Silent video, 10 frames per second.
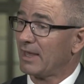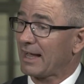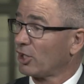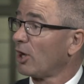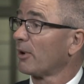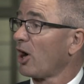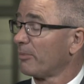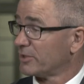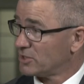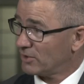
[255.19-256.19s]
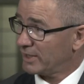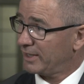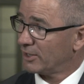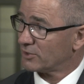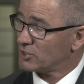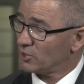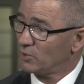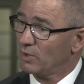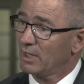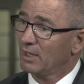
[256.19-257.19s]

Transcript: economic opportunity here to